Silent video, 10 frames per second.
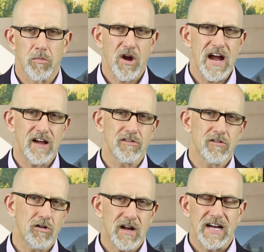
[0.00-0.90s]
brown or
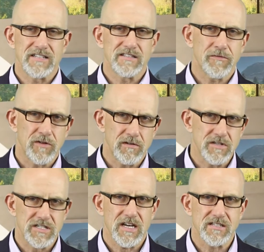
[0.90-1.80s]
all kinds of different
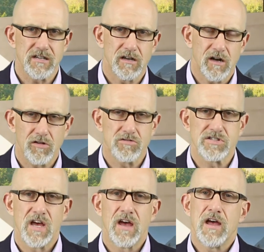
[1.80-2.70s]
disgusting
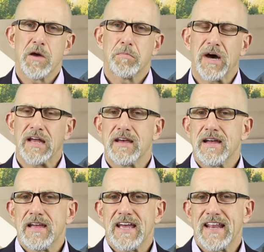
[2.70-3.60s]
colors. But
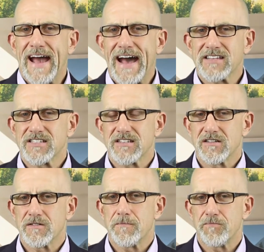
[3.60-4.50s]
it has
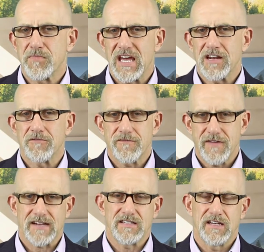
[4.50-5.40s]
to get
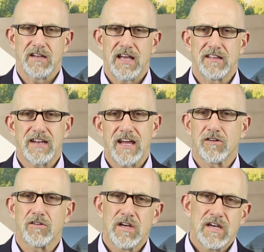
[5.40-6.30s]
infected, and the
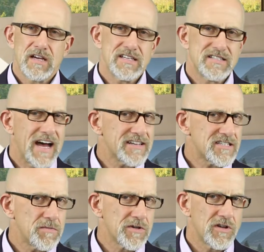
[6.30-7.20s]
nail is not
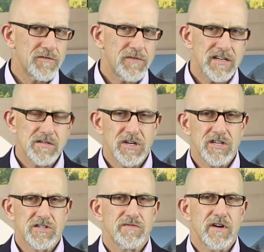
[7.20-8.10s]
typically infected
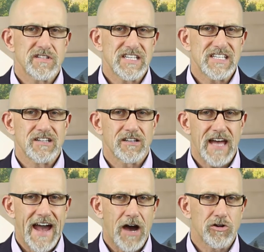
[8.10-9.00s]
because the fungus gets on
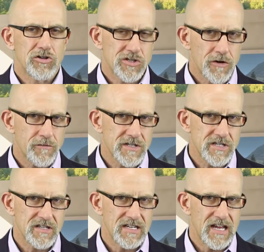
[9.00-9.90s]
the outer surface
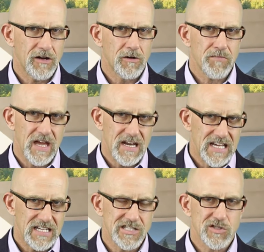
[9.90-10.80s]
of the nail and
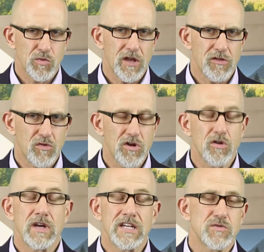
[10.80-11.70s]
eats its way
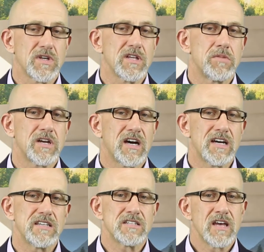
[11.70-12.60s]
through. It's really
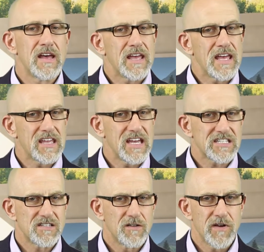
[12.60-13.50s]
because it
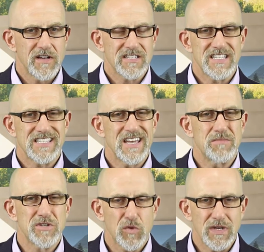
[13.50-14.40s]
gets the fungus gets in
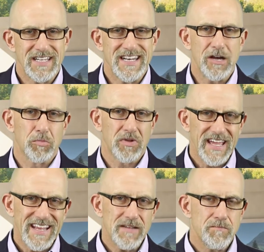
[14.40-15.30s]
between the nail
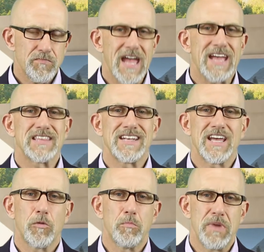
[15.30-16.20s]
plate and the
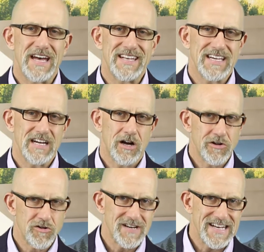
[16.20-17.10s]
nail bed
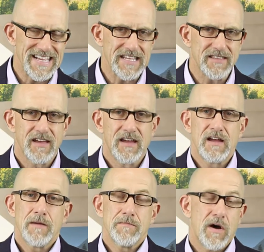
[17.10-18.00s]
underneath.
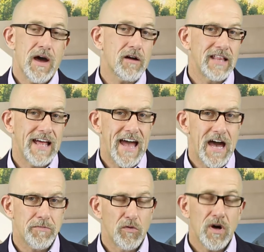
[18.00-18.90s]
Now, how can that
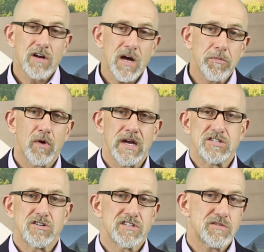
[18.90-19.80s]
happen? Well, a couple ways.
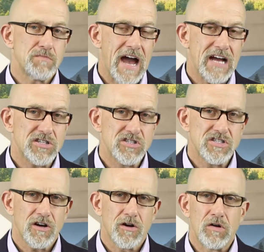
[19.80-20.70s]
You can smash the
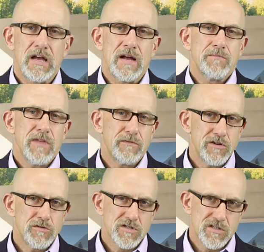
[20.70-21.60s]
toe. If
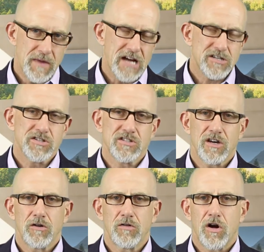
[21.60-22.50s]
you smash the
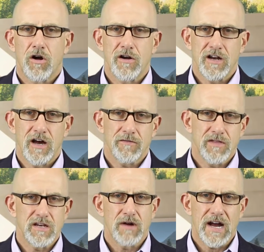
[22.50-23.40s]
toe hard enough
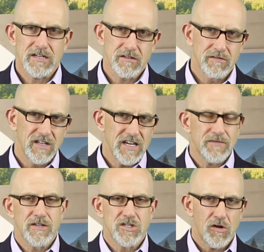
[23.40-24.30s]
that you actually
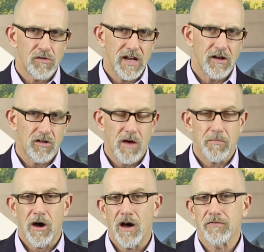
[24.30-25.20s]
lift the toenail up
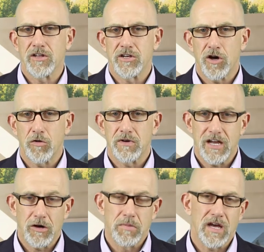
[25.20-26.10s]
off of the no-
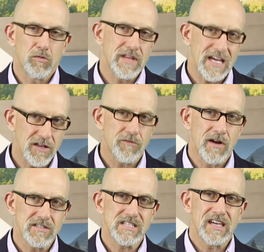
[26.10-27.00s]
nail bed, well, then the
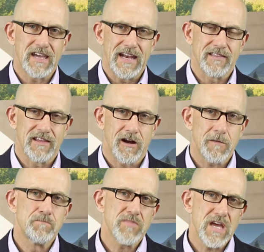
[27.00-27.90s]
fungus can get in
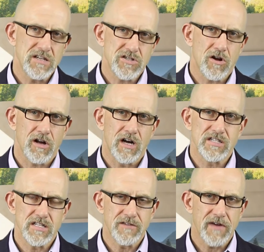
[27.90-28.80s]
there and start
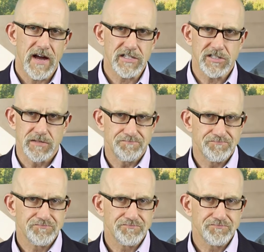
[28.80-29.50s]
causing the infection.